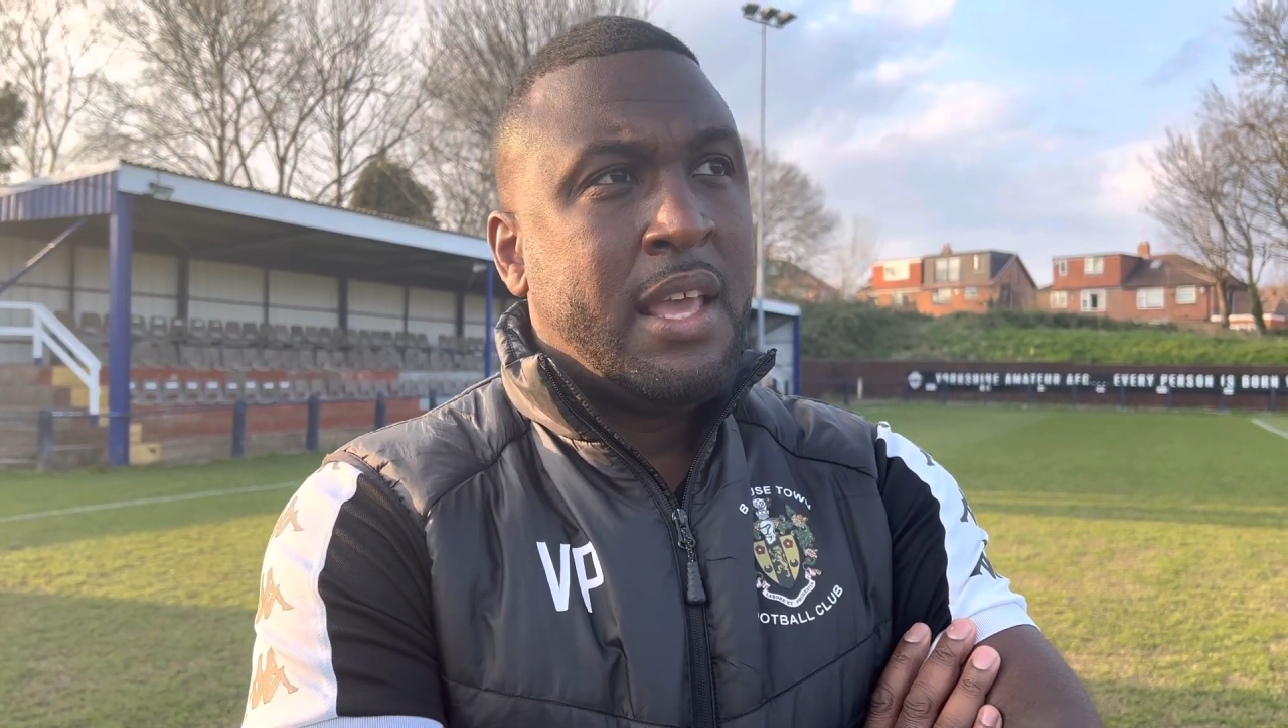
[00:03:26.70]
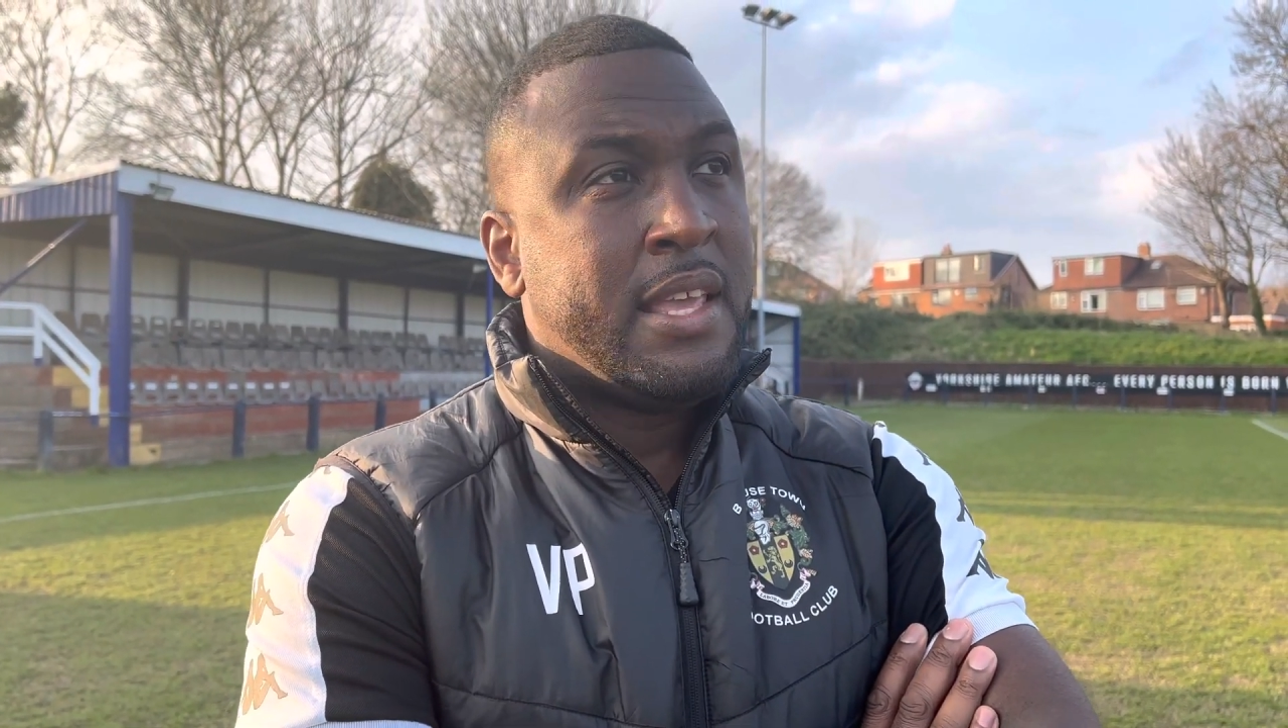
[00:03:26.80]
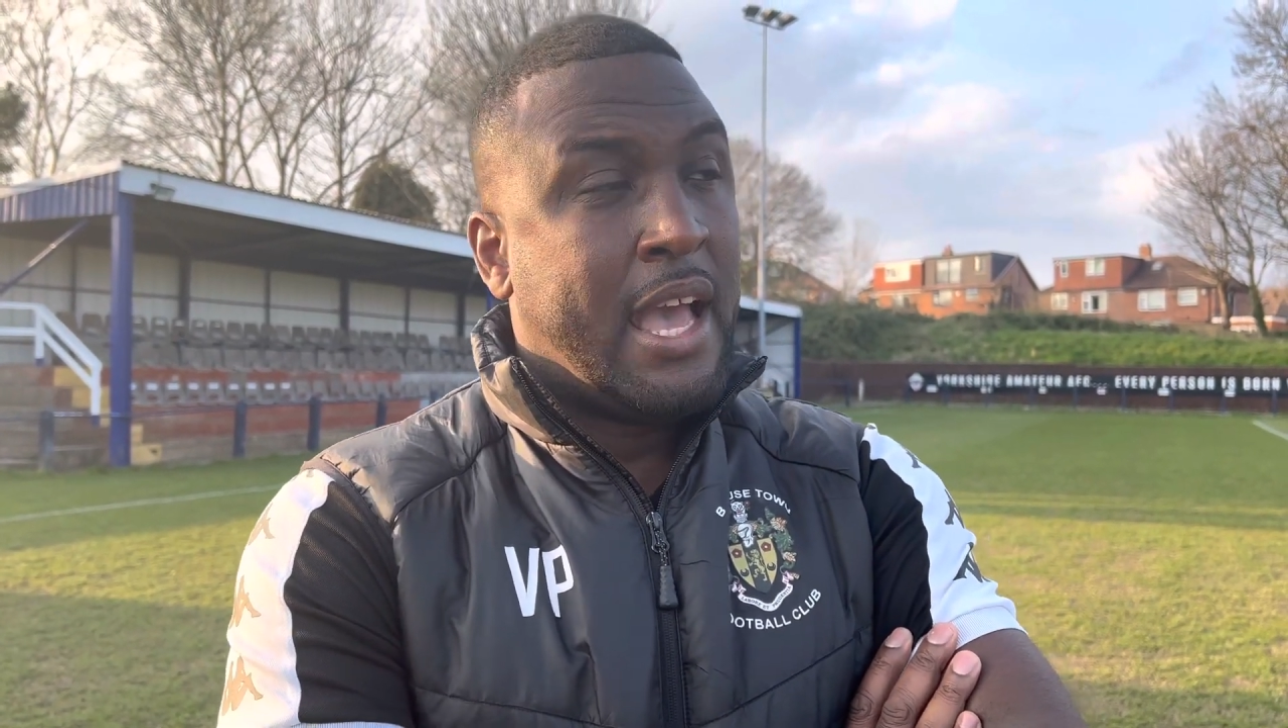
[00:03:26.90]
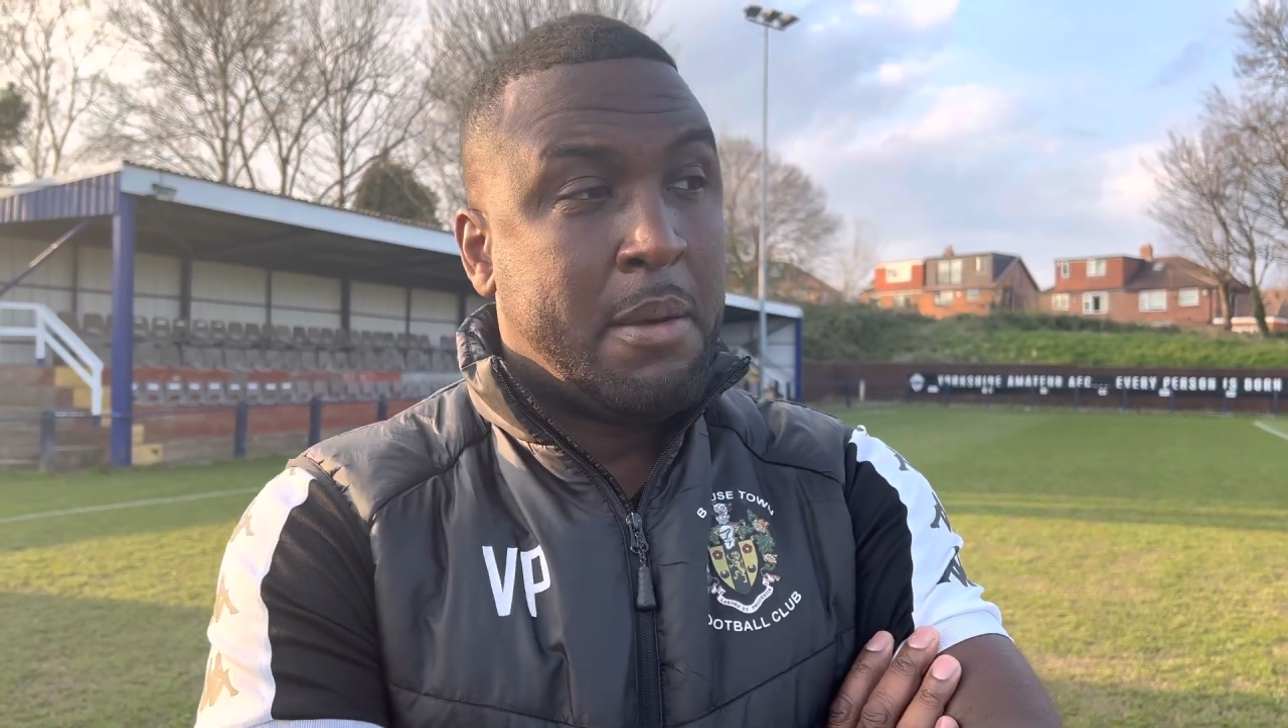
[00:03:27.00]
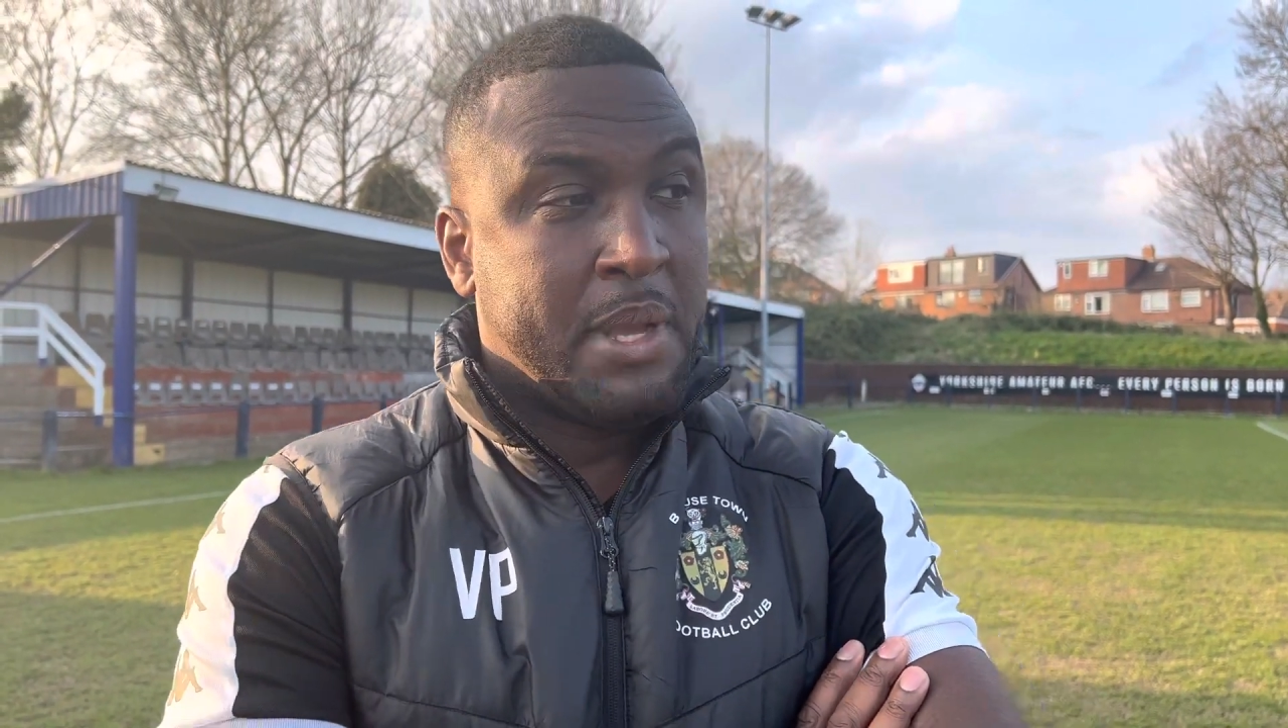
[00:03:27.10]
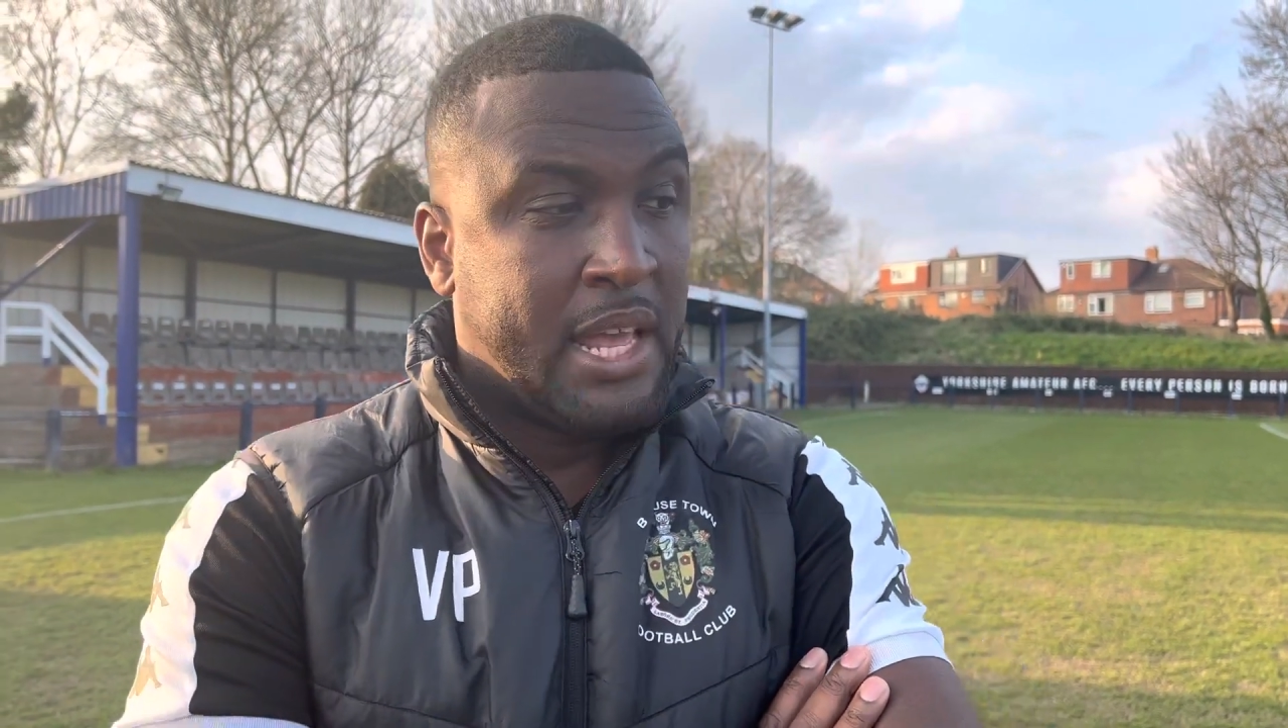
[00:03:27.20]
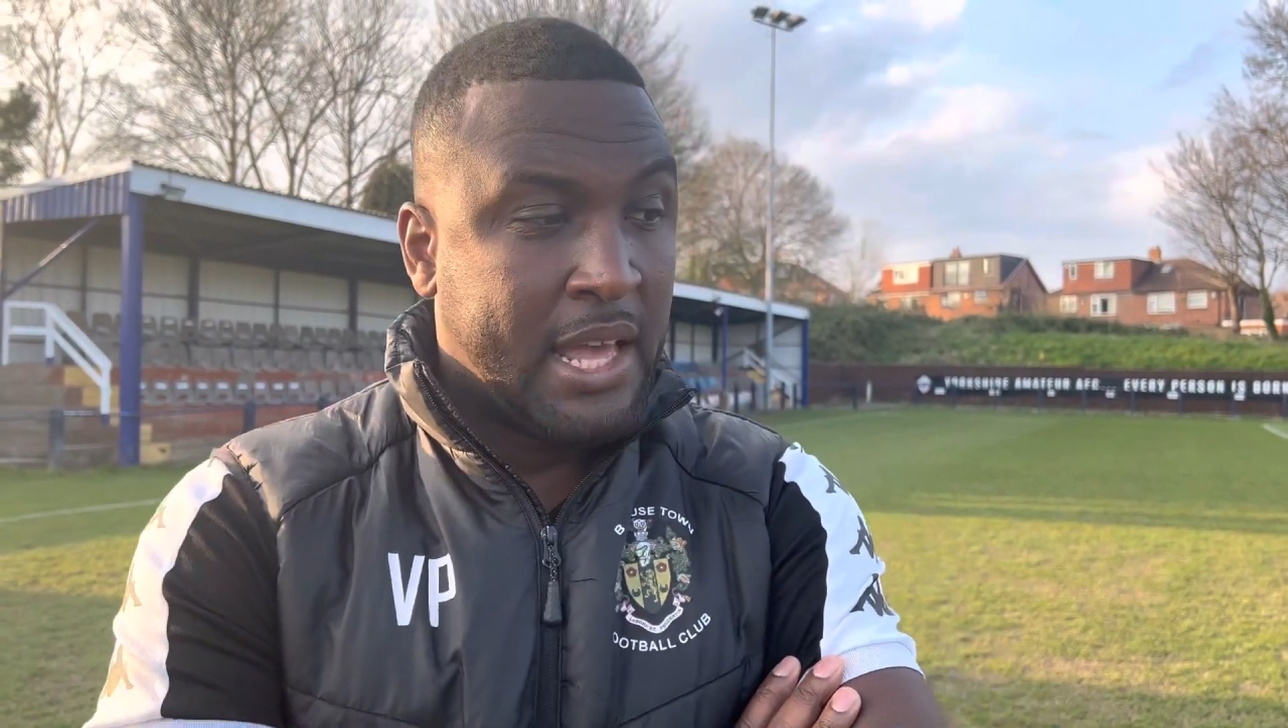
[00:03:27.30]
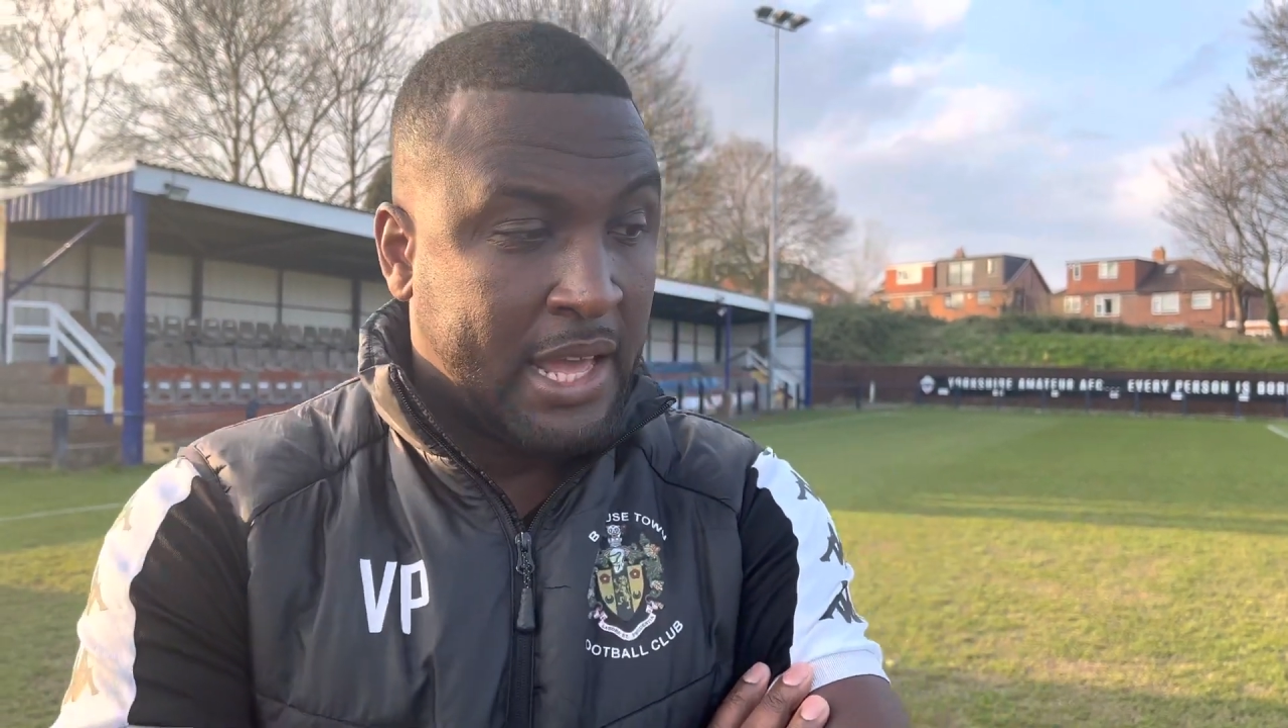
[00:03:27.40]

Yeah, I mean,